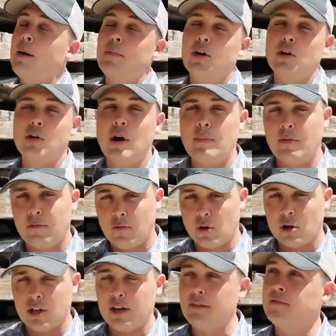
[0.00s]
I'm gonna go grab the
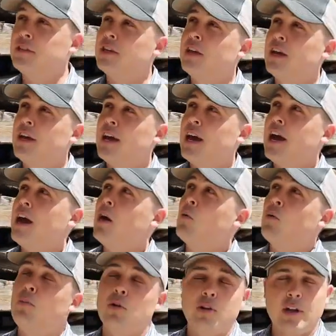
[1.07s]
forklift
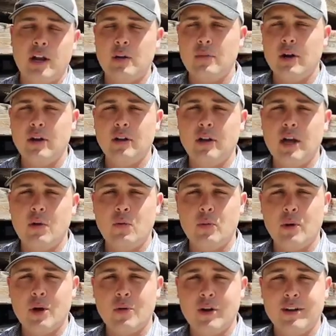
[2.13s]
and we'll pull down a bundle and
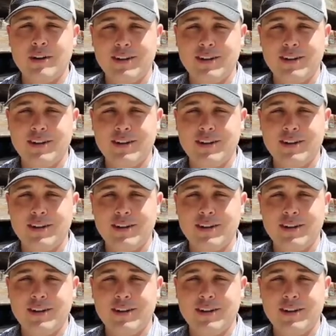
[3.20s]
we'll pick one.